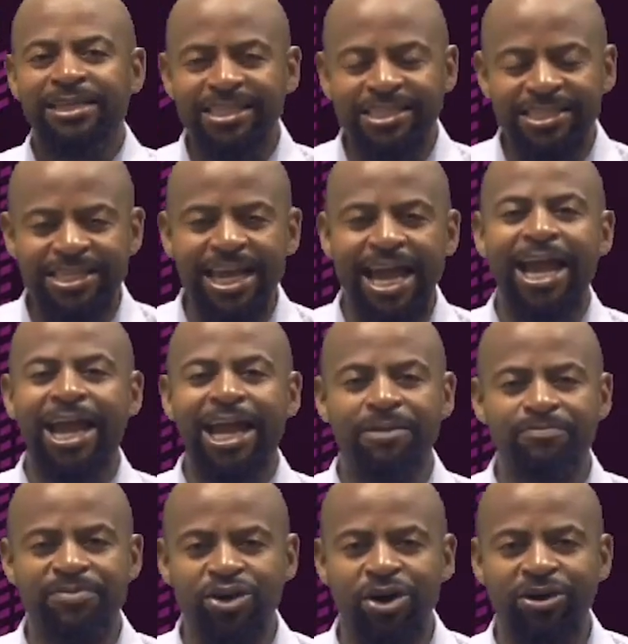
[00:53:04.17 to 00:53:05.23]
this year
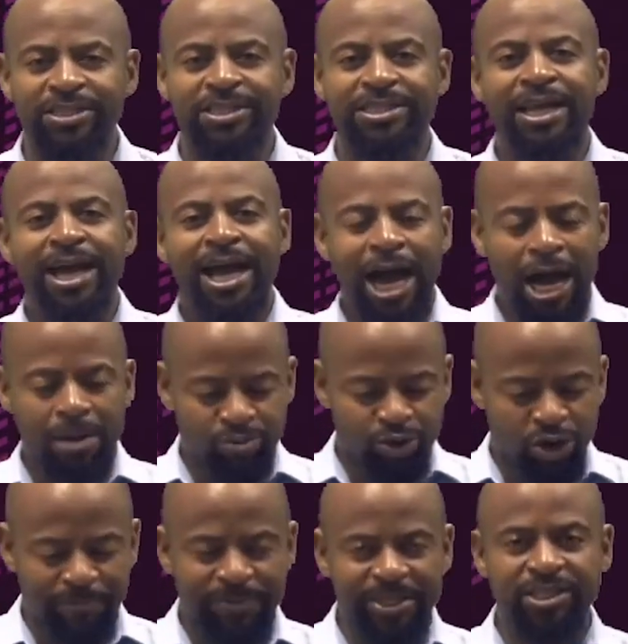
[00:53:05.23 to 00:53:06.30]
and beyond, I'm
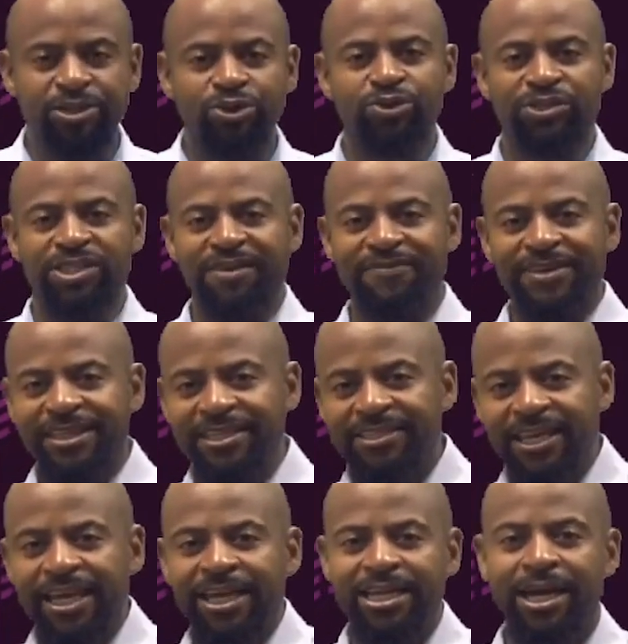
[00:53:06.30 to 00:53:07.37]
committing to serve in
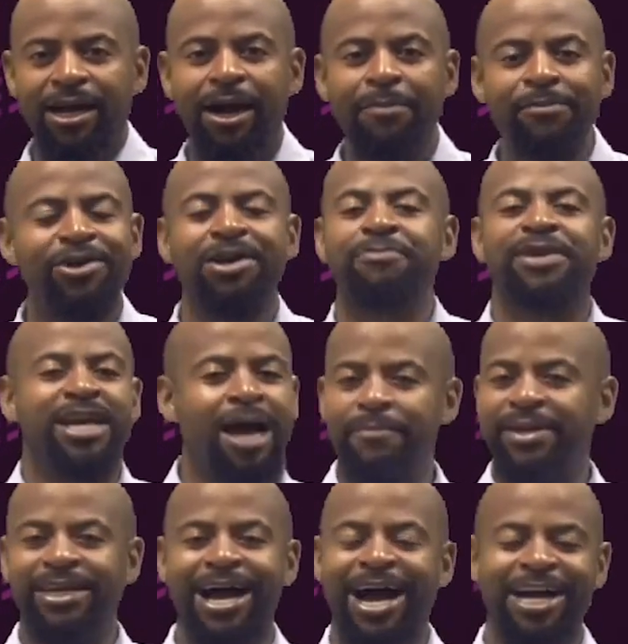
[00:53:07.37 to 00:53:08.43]
this area. I'm going to
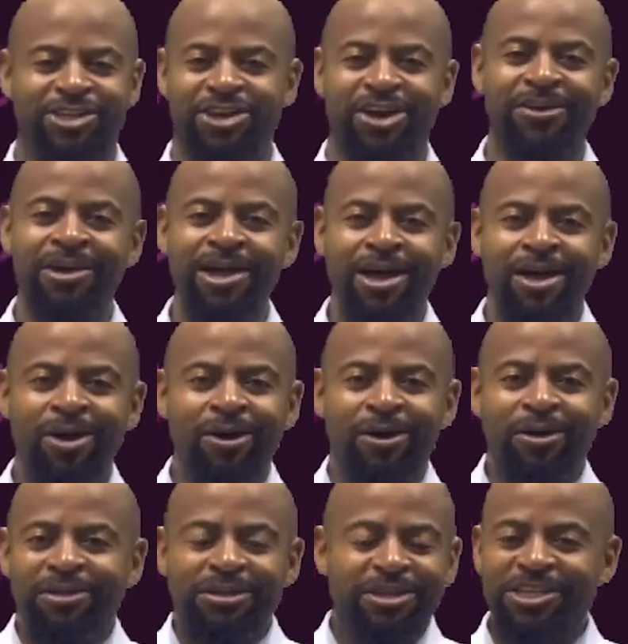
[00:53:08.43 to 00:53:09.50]
become an usher
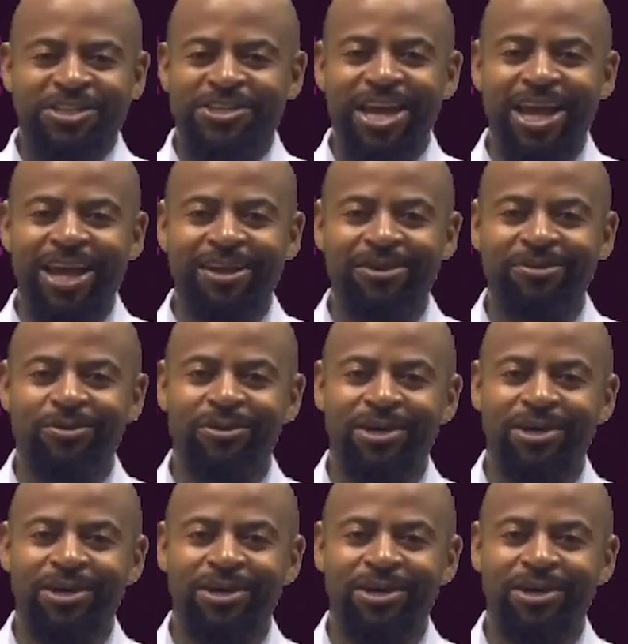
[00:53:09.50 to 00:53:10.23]
this year.